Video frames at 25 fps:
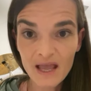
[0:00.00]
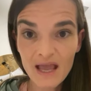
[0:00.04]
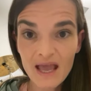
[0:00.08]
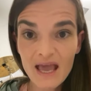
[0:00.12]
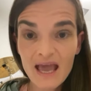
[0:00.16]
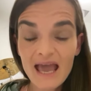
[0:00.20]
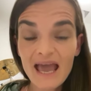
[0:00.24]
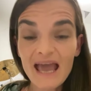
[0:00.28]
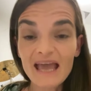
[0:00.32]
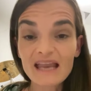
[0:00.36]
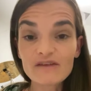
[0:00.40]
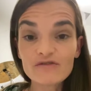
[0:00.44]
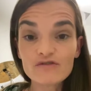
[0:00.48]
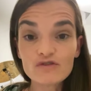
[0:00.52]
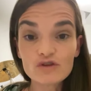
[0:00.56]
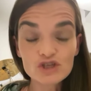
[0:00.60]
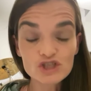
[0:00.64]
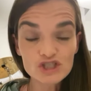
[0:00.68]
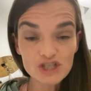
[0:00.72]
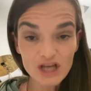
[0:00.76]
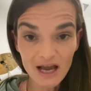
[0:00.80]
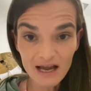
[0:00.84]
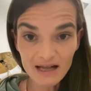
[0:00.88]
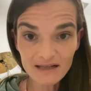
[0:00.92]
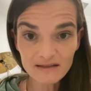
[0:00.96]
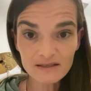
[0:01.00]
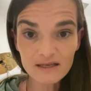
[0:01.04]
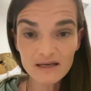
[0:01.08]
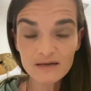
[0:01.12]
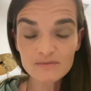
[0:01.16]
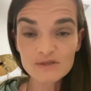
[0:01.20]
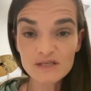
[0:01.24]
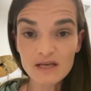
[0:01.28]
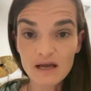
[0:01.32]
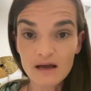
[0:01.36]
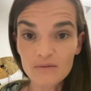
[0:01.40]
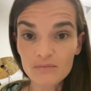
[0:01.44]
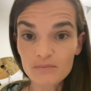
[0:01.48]
And if your child
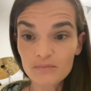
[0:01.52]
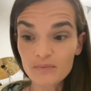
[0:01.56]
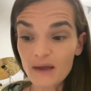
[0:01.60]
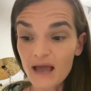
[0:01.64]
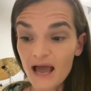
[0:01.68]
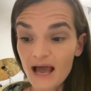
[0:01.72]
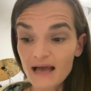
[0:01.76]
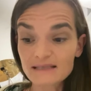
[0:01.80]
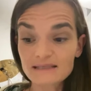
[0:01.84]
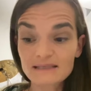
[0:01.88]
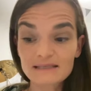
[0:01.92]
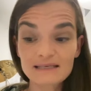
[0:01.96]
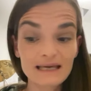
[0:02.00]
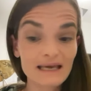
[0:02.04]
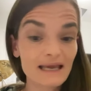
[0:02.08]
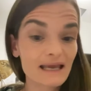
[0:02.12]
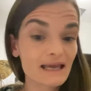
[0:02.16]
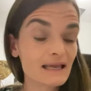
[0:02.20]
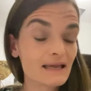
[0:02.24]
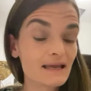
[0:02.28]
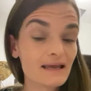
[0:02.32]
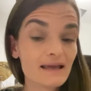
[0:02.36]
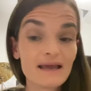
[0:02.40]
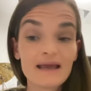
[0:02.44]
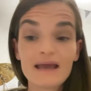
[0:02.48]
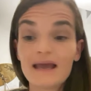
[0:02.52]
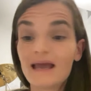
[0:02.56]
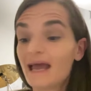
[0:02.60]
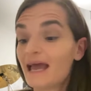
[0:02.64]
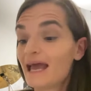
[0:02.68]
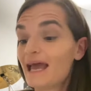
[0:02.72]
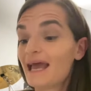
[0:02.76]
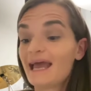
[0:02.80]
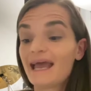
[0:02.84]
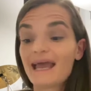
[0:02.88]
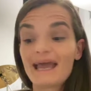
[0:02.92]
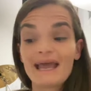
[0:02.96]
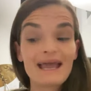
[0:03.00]
comes up asking,
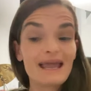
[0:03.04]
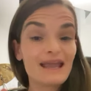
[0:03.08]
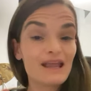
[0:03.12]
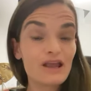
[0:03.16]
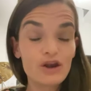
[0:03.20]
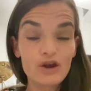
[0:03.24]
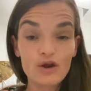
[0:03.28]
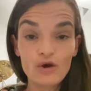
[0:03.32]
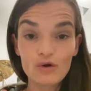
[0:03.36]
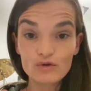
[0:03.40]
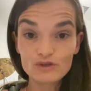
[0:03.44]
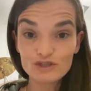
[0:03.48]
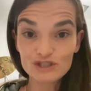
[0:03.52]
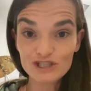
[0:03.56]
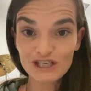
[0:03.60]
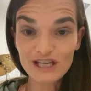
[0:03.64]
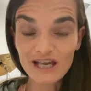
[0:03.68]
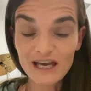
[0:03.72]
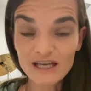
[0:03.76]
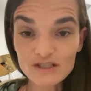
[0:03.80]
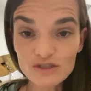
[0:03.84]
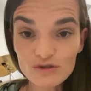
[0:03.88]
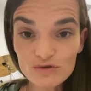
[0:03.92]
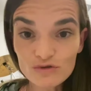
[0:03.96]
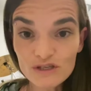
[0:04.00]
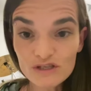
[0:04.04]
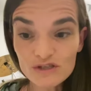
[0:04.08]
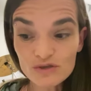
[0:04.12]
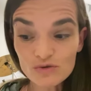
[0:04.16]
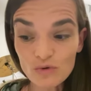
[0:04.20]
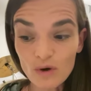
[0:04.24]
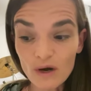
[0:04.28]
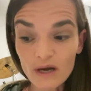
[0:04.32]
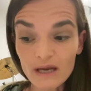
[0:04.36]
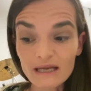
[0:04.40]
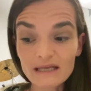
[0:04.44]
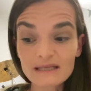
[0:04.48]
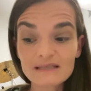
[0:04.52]
did I do this
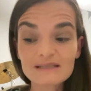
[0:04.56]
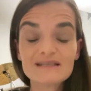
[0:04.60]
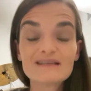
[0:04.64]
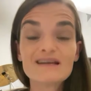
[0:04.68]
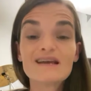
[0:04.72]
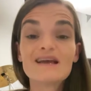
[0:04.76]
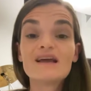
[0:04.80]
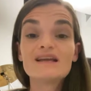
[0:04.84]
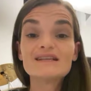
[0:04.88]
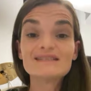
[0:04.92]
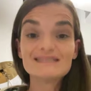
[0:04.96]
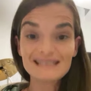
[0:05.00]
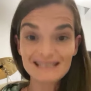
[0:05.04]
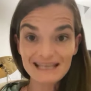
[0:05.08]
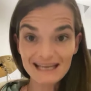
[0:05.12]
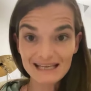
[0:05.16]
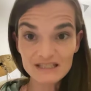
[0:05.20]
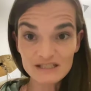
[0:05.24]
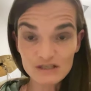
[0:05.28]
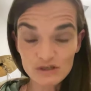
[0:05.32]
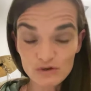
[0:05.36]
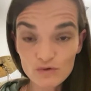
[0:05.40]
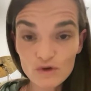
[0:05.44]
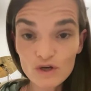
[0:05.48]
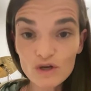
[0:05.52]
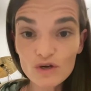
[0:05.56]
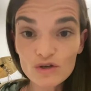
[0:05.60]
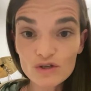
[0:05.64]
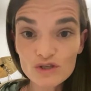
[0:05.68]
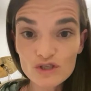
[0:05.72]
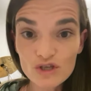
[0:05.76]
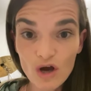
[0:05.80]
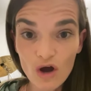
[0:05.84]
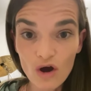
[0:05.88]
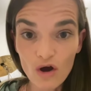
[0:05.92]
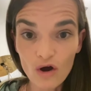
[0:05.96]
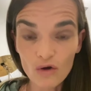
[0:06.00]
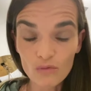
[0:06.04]
right? Did I do a good
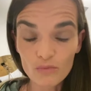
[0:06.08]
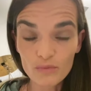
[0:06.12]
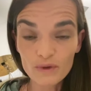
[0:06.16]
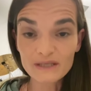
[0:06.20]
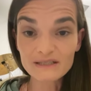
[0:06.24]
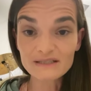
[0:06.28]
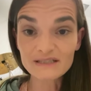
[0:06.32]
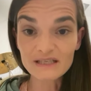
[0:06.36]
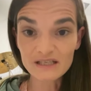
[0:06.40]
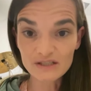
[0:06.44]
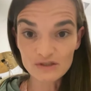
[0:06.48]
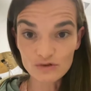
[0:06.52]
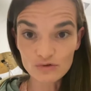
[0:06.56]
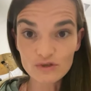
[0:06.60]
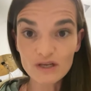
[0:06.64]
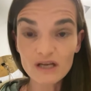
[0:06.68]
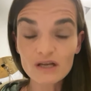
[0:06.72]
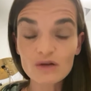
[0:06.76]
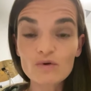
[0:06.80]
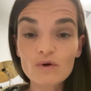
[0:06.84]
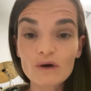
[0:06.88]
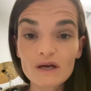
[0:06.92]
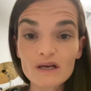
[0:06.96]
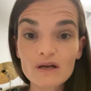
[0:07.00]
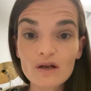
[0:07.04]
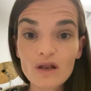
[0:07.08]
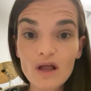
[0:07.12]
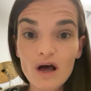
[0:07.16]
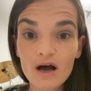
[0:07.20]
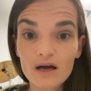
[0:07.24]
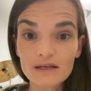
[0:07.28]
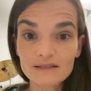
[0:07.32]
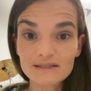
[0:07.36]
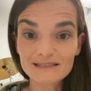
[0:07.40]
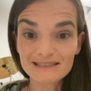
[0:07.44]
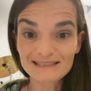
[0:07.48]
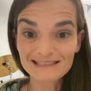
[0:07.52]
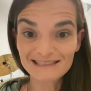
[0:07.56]
job? And they do that quite a
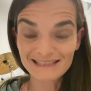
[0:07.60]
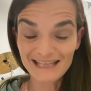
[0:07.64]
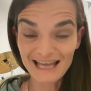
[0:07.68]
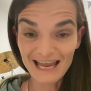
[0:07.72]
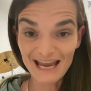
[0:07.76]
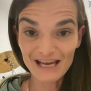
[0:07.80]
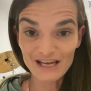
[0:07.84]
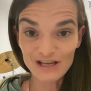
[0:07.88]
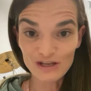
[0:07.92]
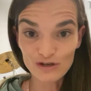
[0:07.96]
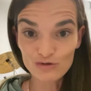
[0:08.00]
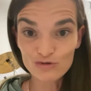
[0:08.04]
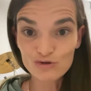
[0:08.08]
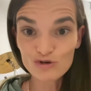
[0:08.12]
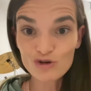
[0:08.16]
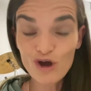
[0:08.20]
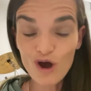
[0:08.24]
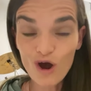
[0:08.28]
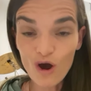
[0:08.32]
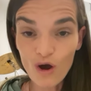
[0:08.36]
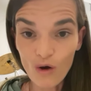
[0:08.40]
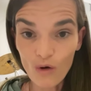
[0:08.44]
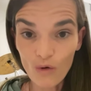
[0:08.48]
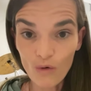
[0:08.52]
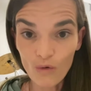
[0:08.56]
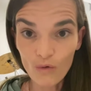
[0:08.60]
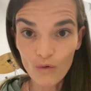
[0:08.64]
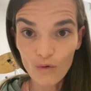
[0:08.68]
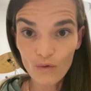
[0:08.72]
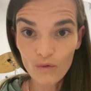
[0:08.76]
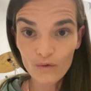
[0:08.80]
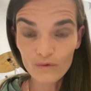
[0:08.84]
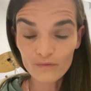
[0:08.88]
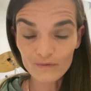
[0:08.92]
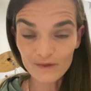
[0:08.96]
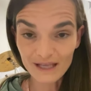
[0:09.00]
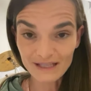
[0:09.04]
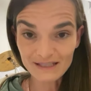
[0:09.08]
lot. Then
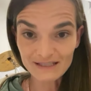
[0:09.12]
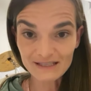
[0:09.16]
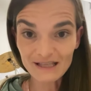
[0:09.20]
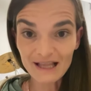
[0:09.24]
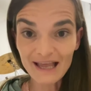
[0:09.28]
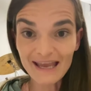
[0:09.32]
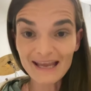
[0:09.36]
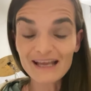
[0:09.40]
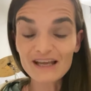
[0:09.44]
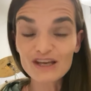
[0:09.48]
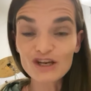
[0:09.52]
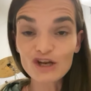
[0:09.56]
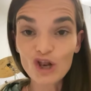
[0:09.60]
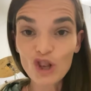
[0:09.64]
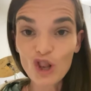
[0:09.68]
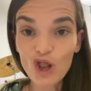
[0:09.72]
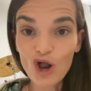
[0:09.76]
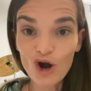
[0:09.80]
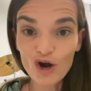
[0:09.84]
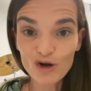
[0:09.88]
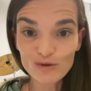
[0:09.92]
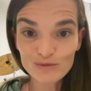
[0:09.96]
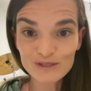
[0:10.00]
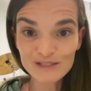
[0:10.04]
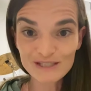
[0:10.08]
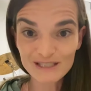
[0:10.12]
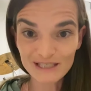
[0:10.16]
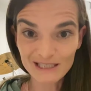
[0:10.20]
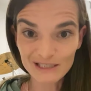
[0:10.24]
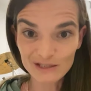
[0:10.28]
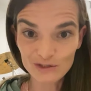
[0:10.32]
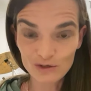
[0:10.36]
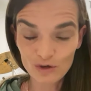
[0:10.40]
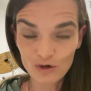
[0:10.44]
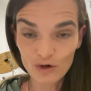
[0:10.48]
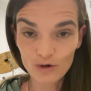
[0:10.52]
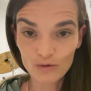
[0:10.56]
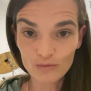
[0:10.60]
that's like an alarm
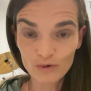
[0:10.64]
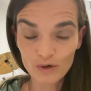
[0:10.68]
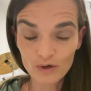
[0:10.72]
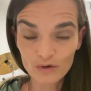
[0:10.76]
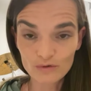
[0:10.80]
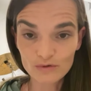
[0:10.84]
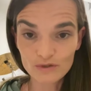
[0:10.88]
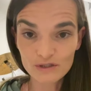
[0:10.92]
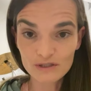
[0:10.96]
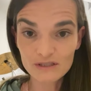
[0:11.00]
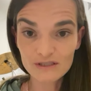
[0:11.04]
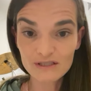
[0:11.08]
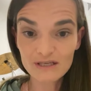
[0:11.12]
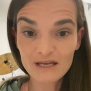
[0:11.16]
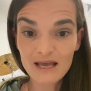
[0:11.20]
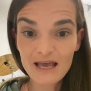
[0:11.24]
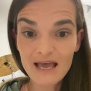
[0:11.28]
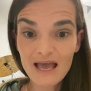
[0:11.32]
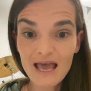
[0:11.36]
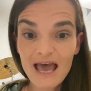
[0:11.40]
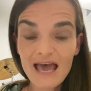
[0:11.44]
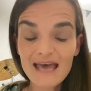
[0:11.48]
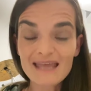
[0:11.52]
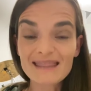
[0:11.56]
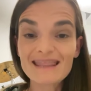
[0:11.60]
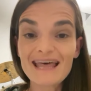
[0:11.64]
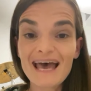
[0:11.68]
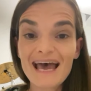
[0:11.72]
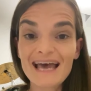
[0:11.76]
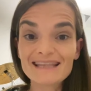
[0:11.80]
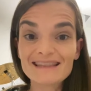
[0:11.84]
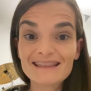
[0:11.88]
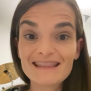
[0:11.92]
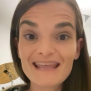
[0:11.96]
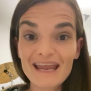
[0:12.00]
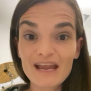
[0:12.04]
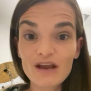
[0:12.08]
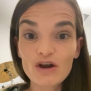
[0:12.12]
signal almost,
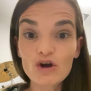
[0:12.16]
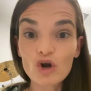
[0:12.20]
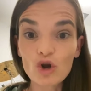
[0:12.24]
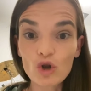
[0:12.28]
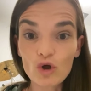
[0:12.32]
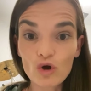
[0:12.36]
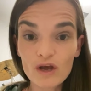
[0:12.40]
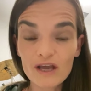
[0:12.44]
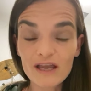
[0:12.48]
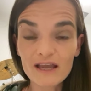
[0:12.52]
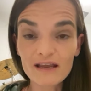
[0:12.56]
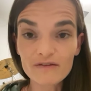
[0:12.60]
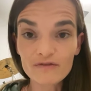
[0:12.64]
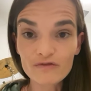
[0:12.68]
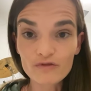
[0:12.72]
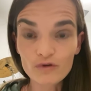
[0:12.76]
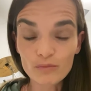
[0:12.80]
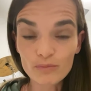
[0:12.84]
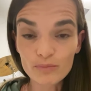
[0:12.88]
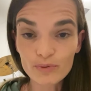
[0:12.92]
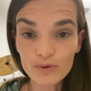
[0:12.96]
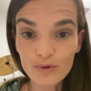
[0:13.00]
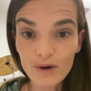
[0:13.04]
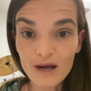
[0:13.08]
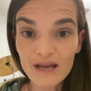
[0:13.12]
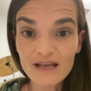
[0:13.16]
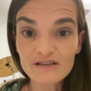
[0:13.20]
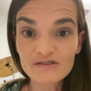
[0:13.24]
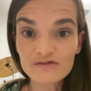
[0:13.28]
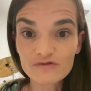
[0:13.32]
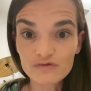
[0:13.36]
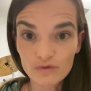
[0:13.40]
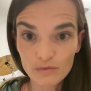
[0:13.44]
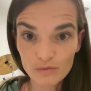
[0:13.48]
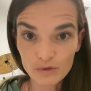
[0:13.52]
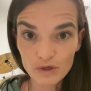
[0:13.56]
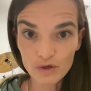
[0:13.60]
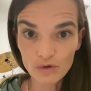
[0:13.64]
that they are looking for praise
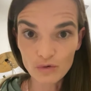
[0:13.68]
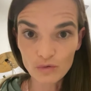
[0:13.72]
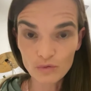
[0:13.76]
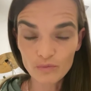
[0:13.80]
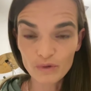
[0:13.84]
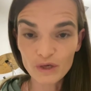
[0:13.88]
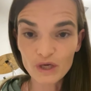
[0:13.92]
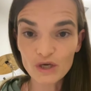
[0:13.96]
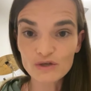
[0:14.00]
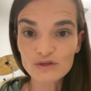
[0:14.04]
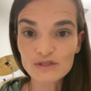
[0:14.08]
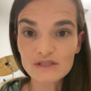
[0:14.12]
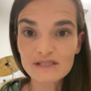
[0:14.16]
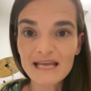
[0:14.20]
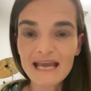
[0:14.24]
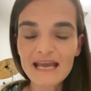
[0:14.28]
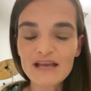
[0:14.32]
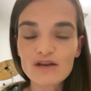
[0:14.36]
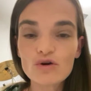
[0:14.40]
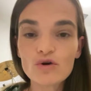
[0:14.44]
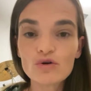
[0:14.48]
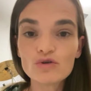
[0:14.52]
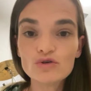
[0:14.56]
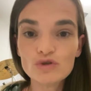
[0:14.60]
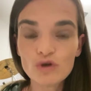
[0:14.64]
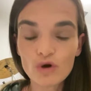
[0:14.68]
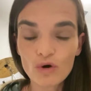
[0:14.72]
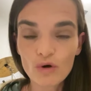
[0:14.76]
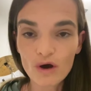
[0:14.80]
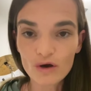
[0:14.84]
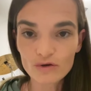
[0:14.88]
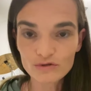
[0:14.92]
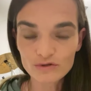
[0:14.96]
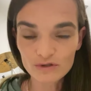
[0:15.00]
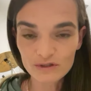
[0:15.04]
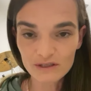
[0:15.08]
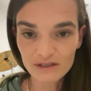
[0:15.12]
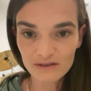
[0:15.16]
from you because they don't know how
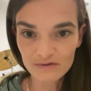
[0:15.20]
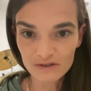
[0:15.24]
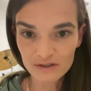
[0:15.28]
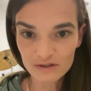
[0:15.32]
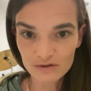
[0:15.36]
to give it to